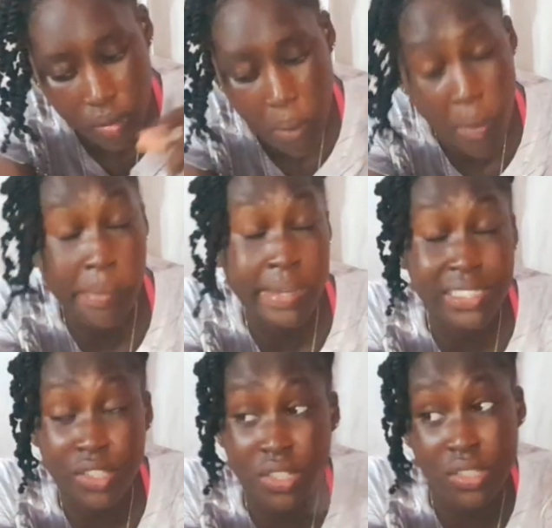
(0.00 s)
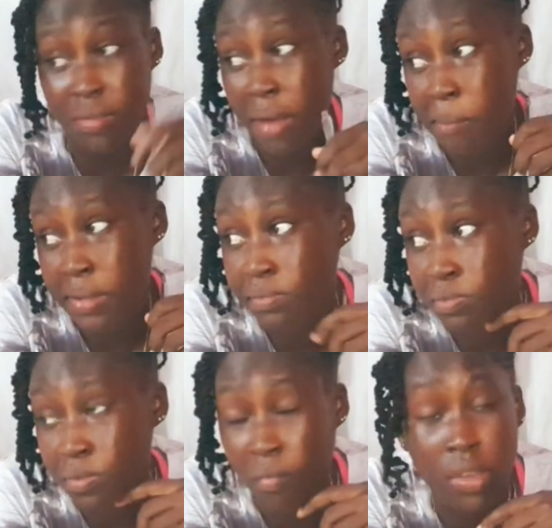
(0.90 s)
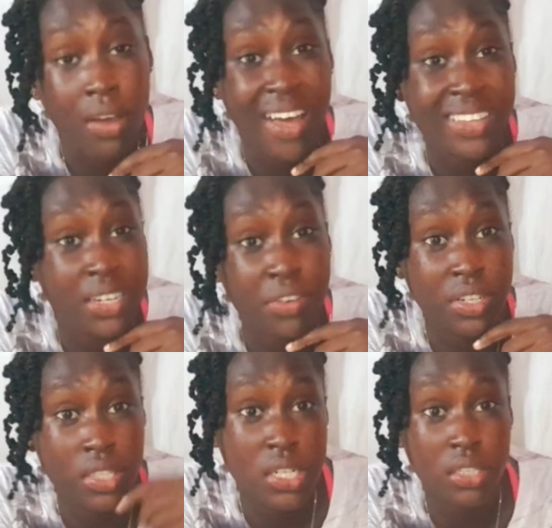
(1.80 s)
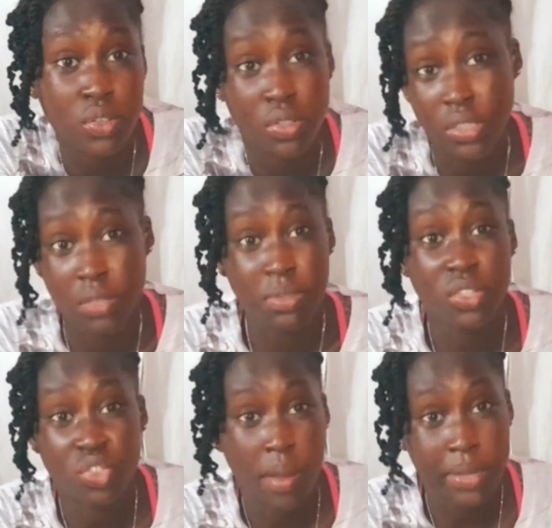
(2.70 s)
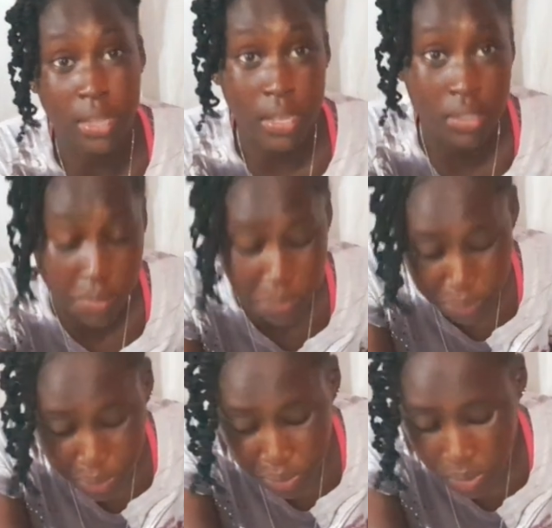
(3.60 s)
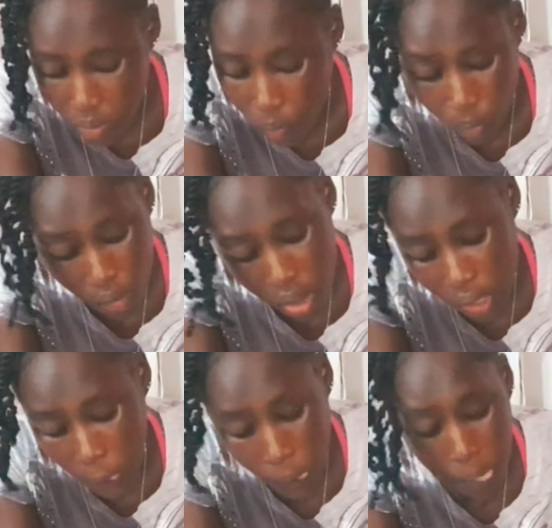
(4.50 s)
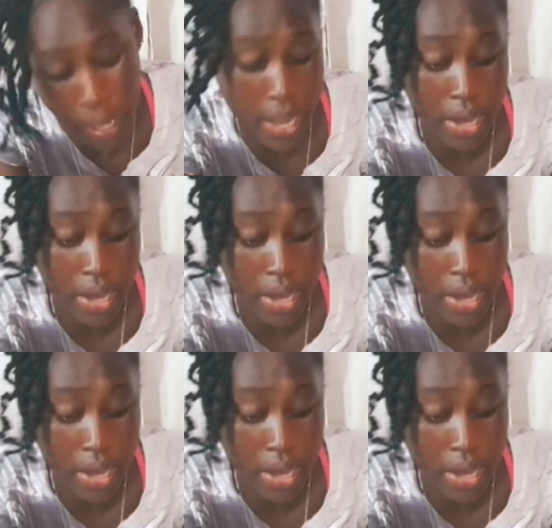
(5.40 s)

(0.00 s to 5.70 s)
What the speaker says: Why am I disgusted by men? Guys, I don't really say disgusted. I'm just traumatized. I